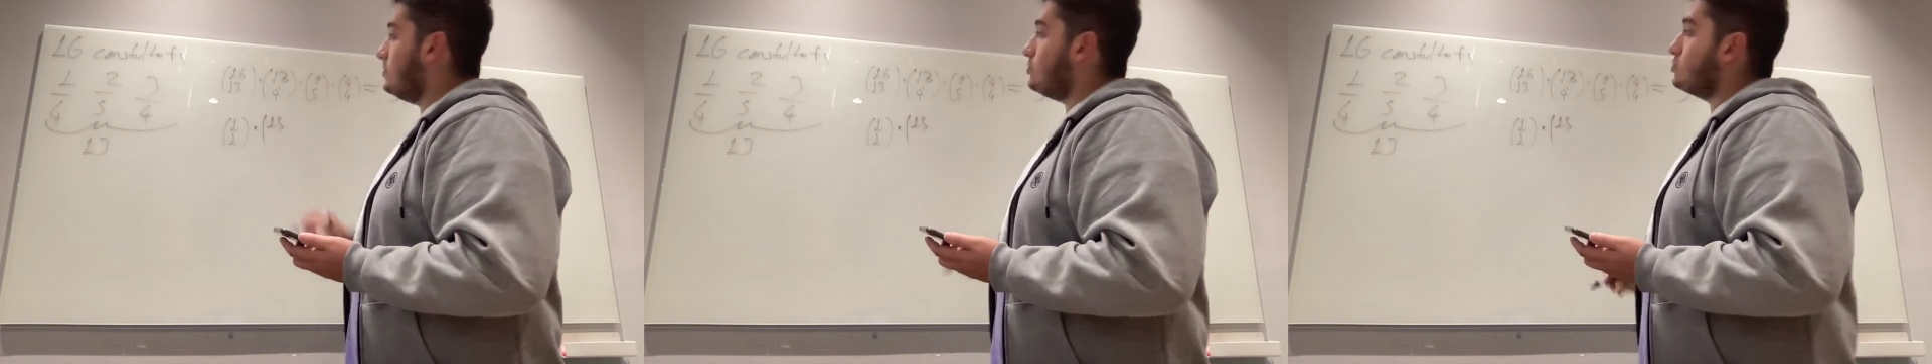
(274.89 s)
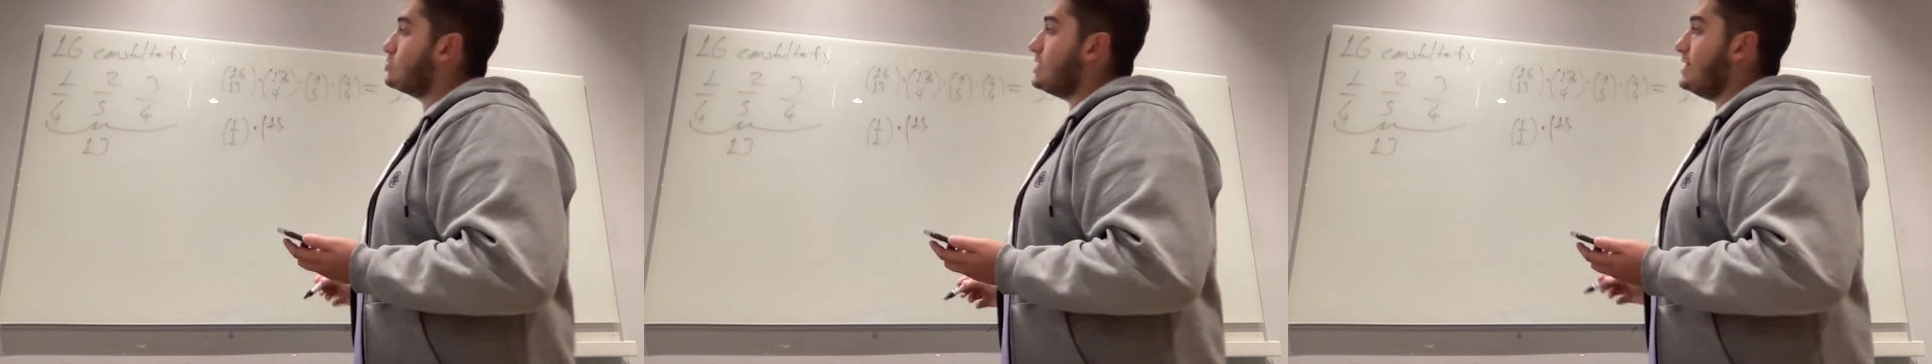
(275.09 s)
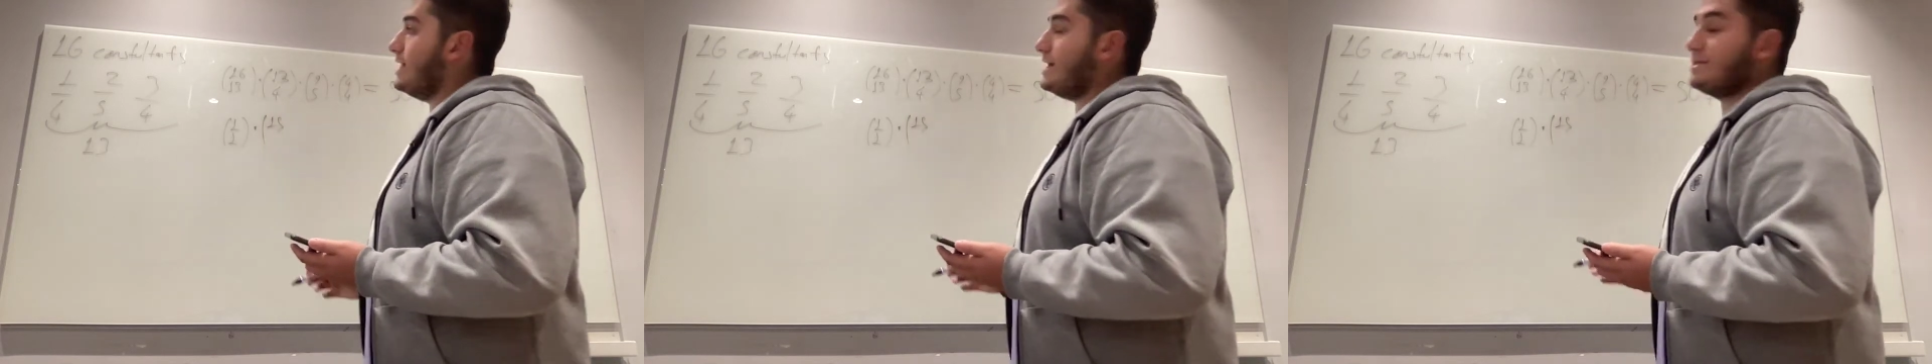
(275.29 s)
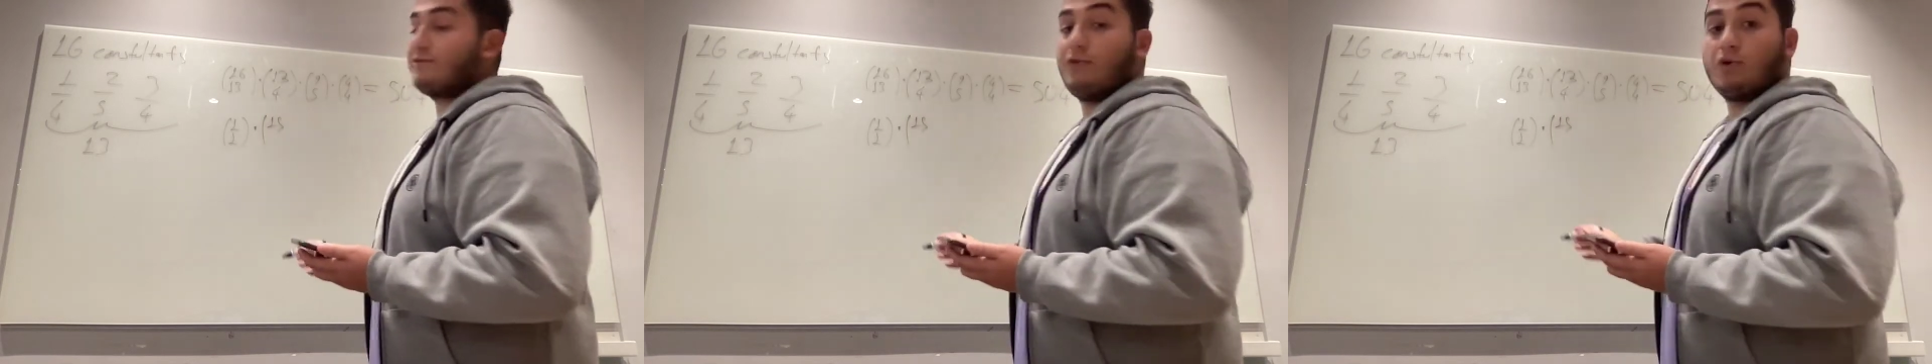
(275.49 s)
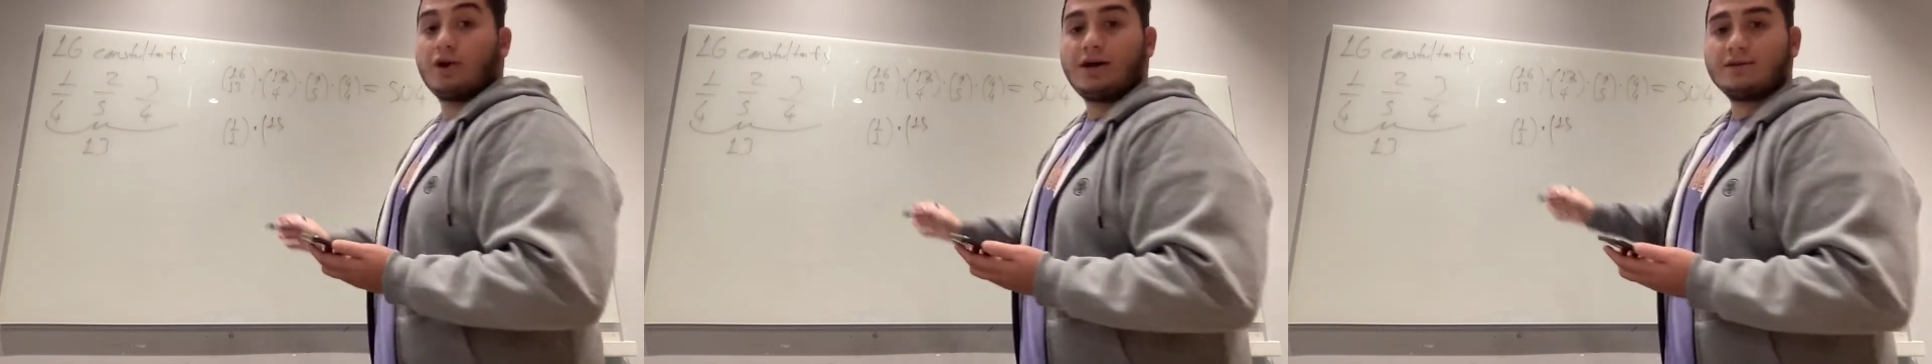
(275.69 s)
to select
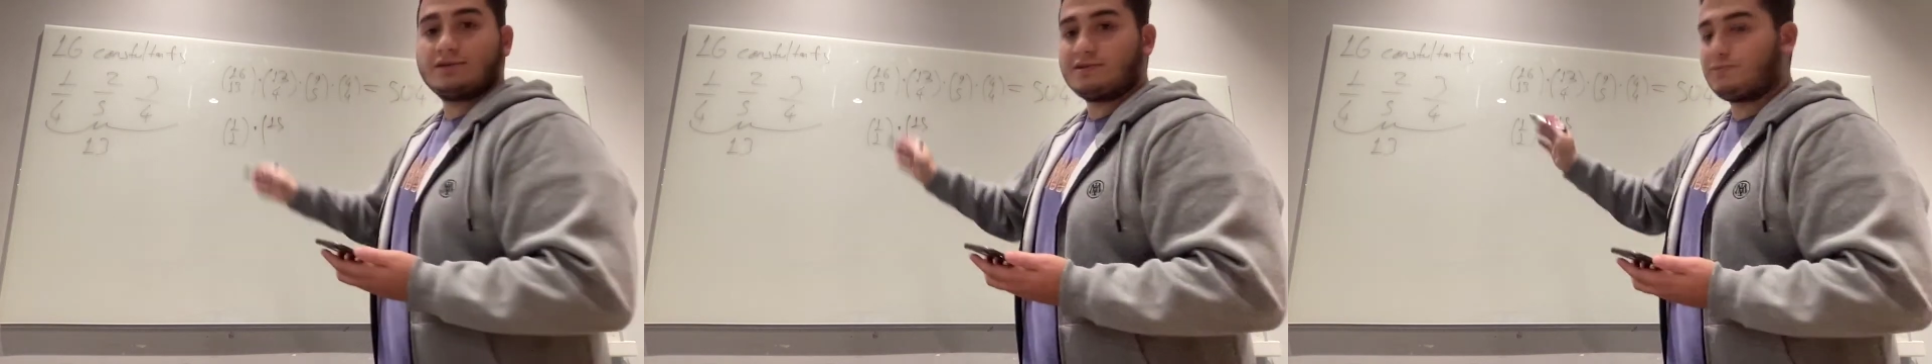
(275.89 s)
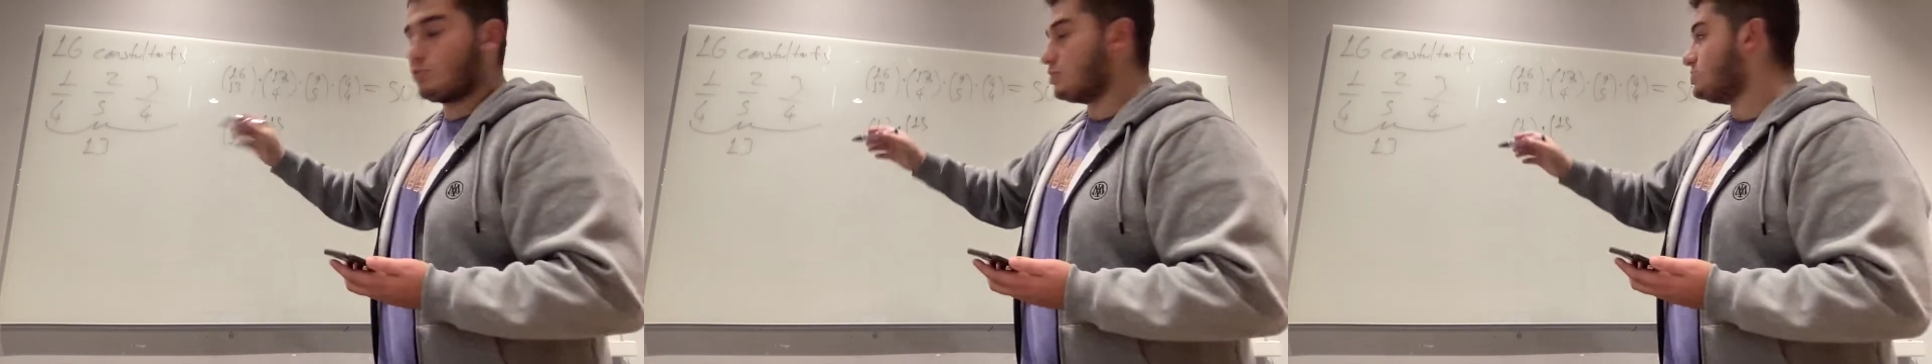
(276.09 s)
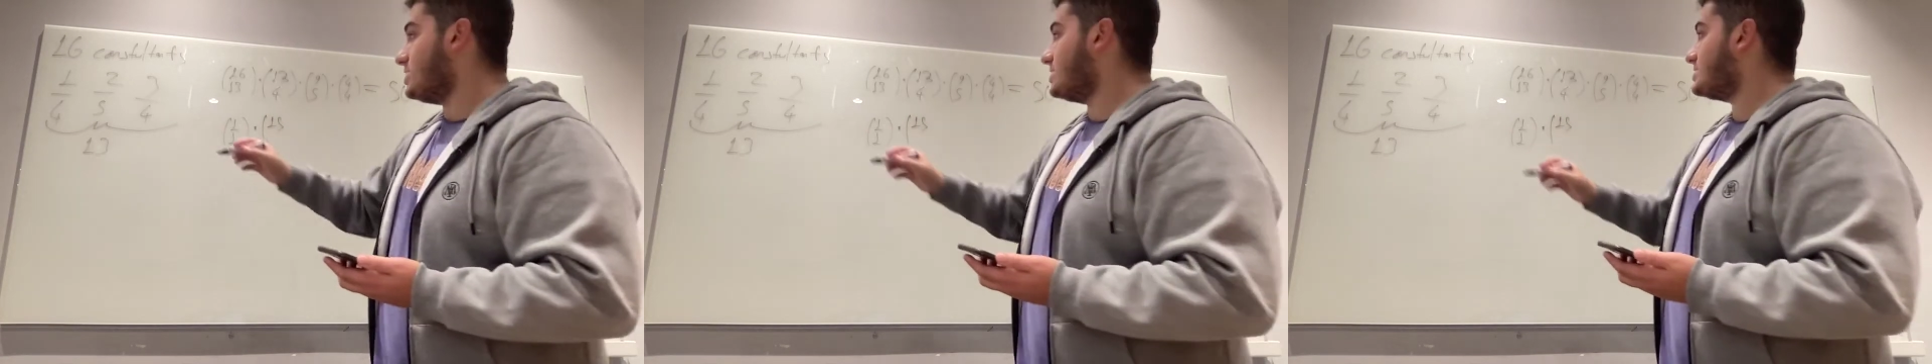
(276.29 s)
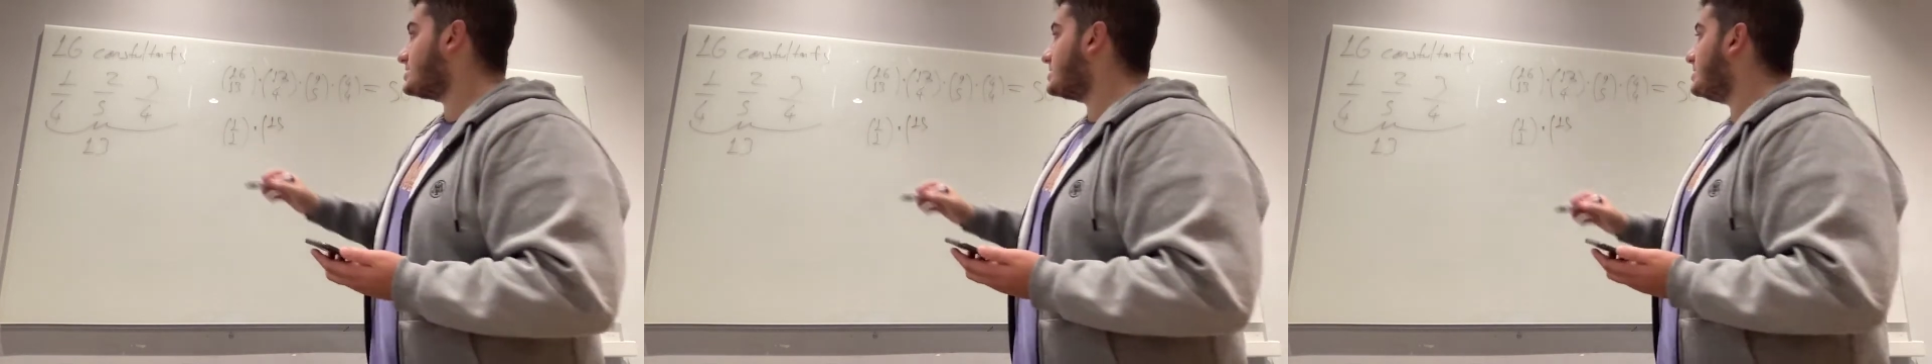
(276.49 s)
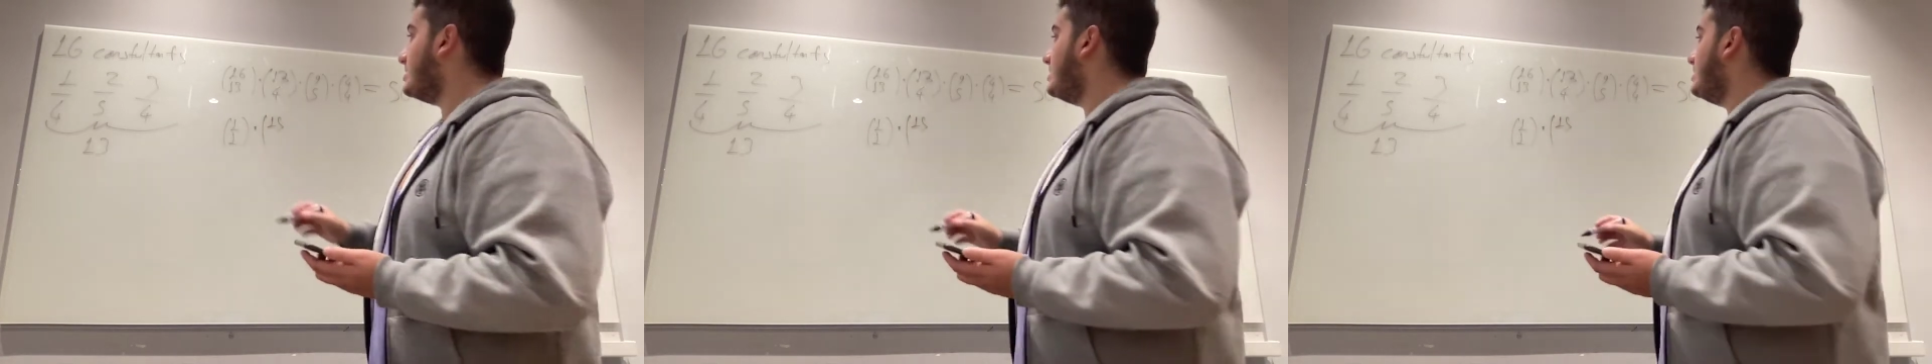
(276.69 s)
for other projects.